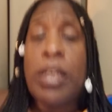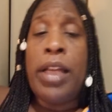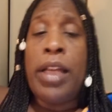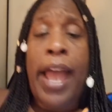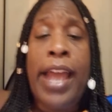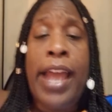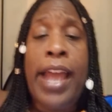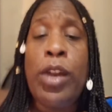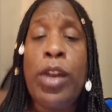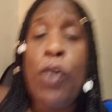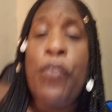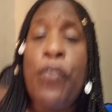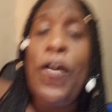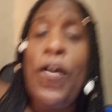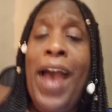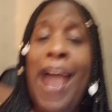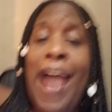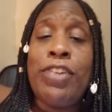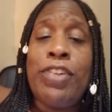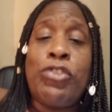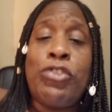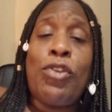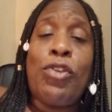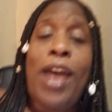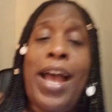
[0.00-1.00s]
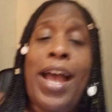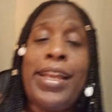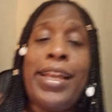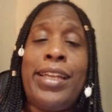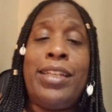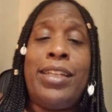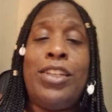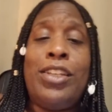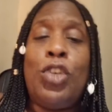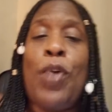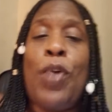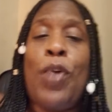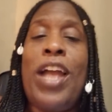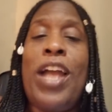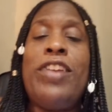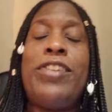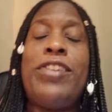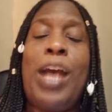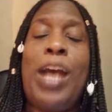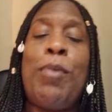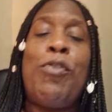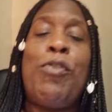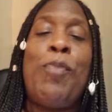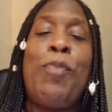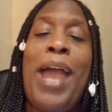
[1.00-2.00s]
Ain't no fast tracking. You ain't
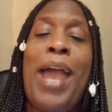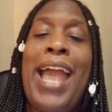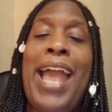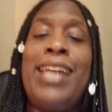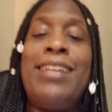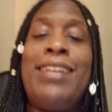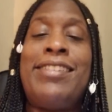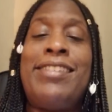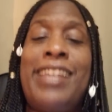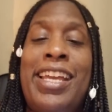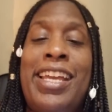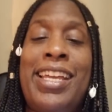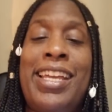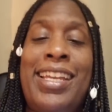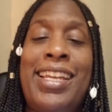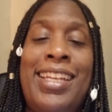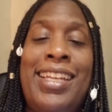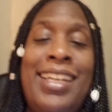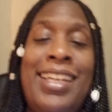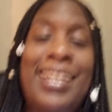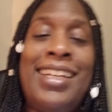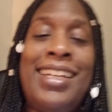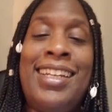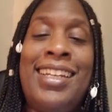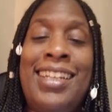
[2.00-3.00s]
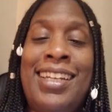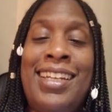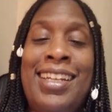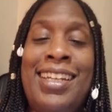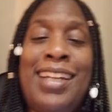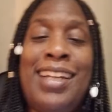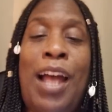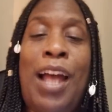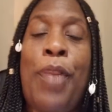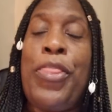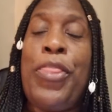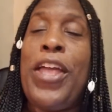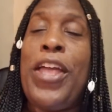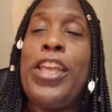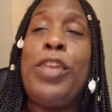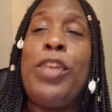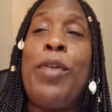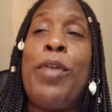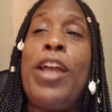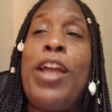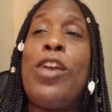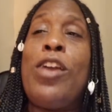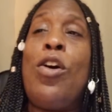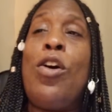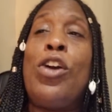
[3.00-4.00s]
jumping from A to Z. I think you
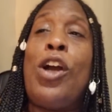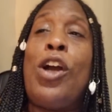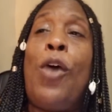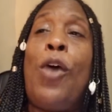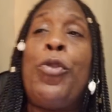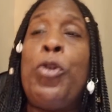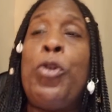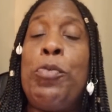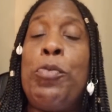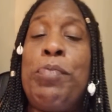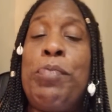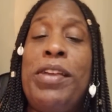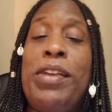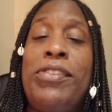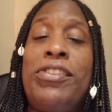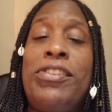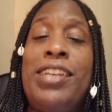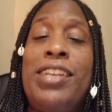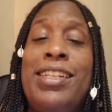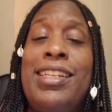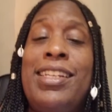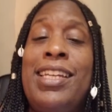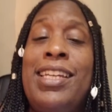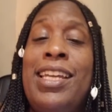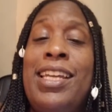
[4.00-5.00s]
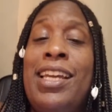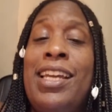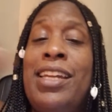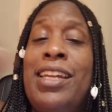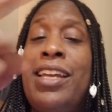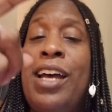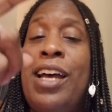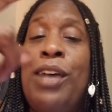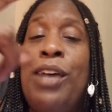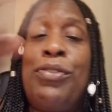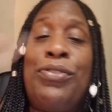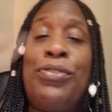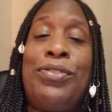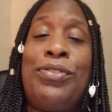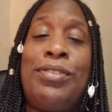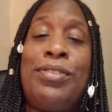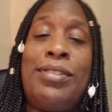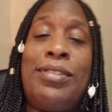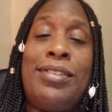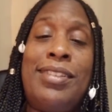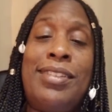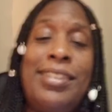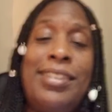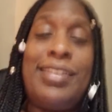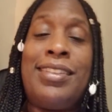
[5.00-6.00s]
ain't going to go through B, C, D, E, and F.
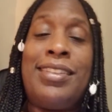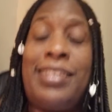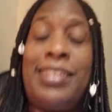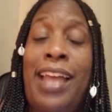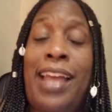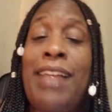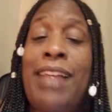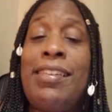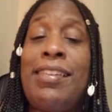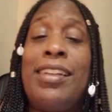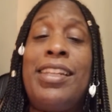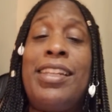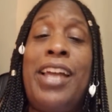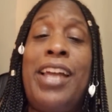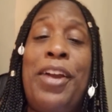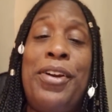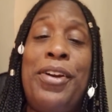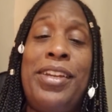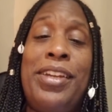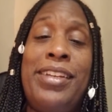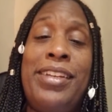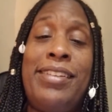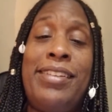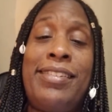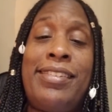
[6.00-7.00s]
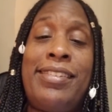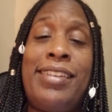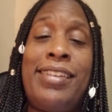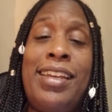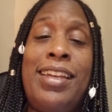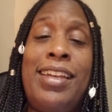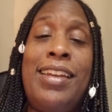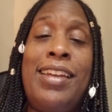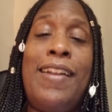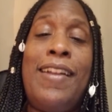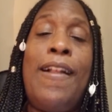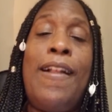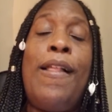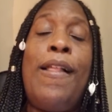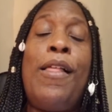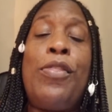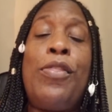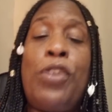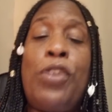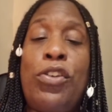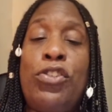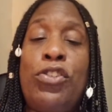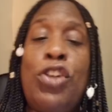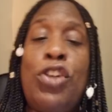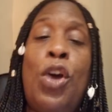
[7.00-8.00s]
That's hilarious.
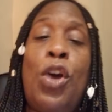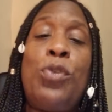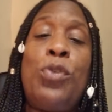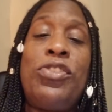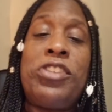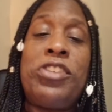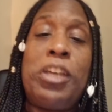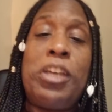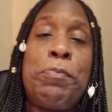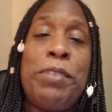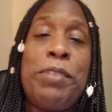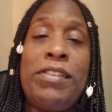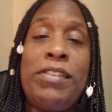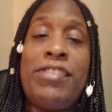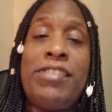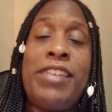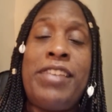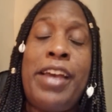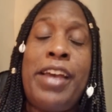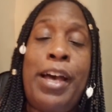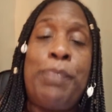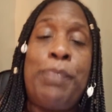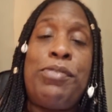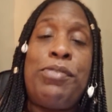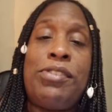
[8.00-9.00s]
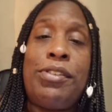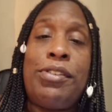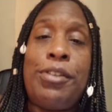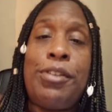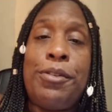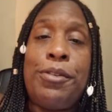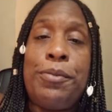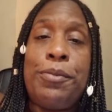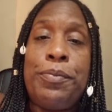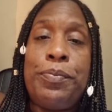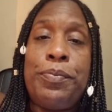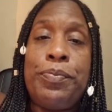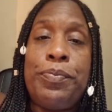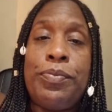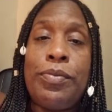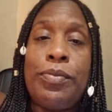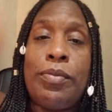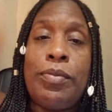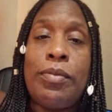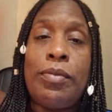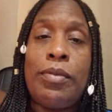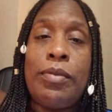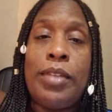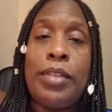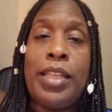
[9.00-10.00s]
There's no skipping steps.
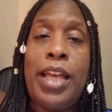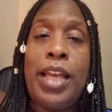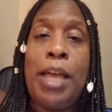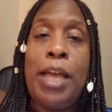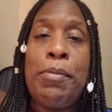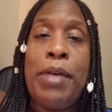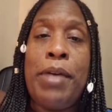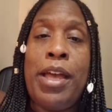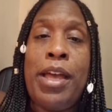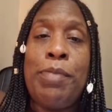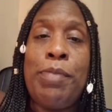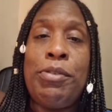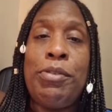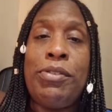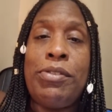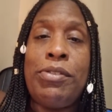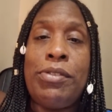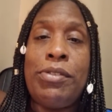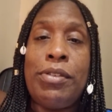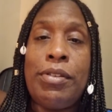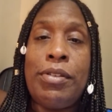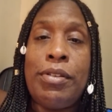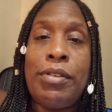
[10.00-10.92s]
Okay, babies?